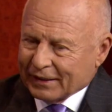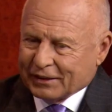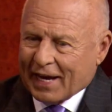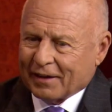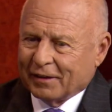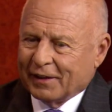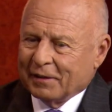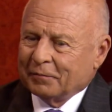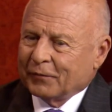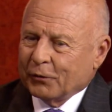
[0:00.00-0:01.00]

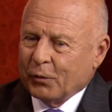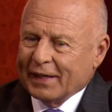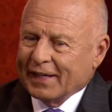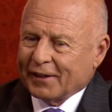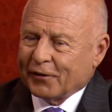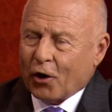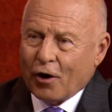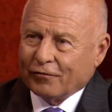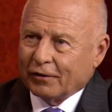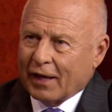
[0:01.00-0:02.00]
Exactly. We get an
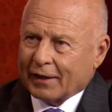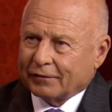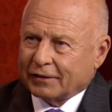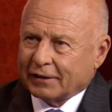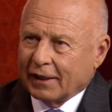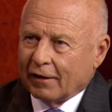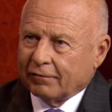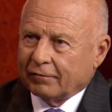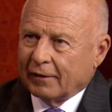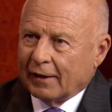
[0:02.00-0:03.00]
awful lot of
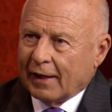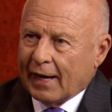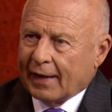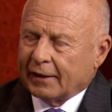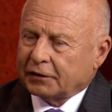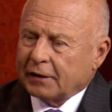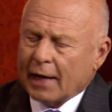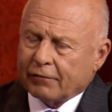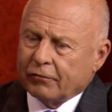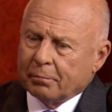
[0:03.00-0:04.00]
stuff, and it's
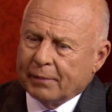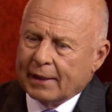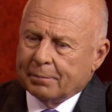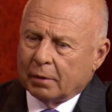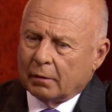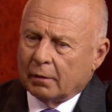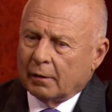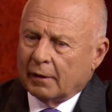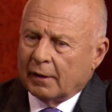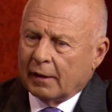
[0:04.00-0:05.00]
not from people
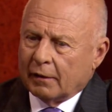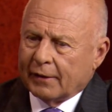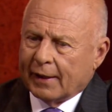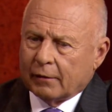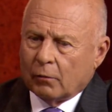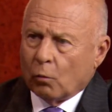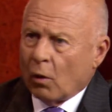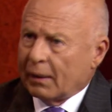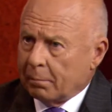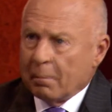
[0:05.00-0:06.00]
that
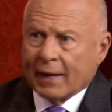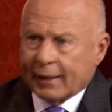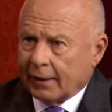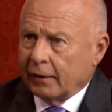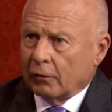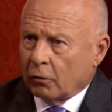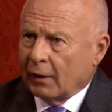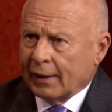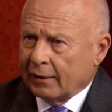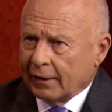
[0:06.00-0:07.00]
want money
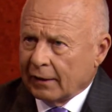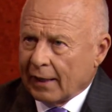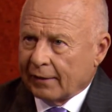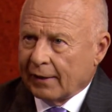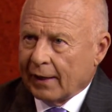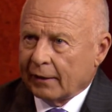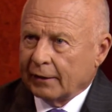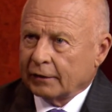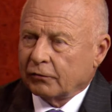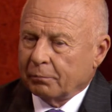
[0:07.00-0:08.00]
or anything like that.
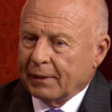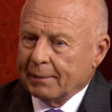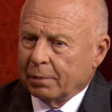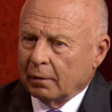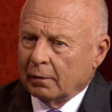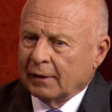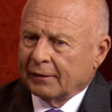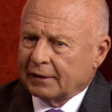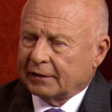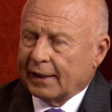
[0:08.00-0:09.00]
from people
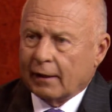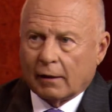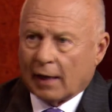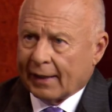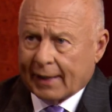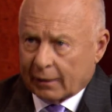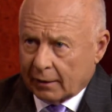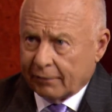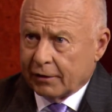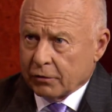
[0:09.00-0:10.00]
that say, I can't
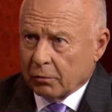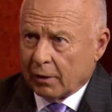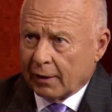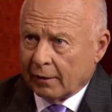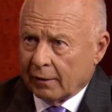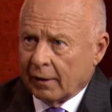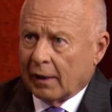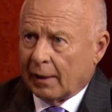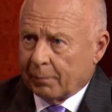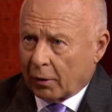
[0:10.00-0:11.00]
live this way.
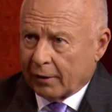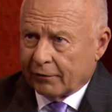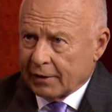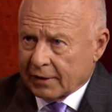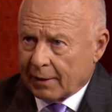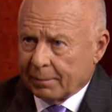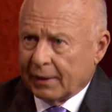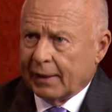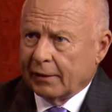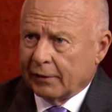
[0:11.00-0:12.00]
I'm part of this
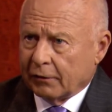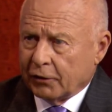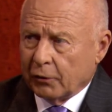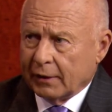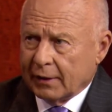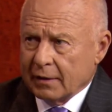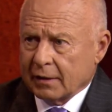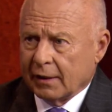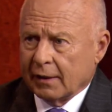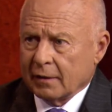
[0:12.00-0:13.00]
company and they're doing
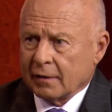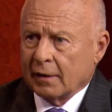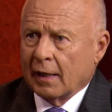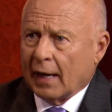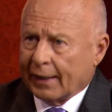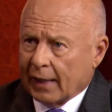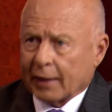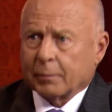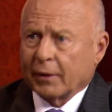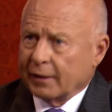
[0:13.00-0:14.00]
these things. I
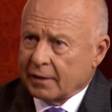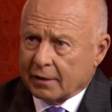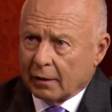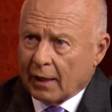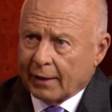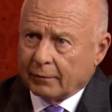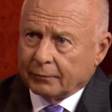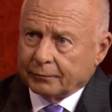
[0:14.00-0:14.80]
got to bring this to light.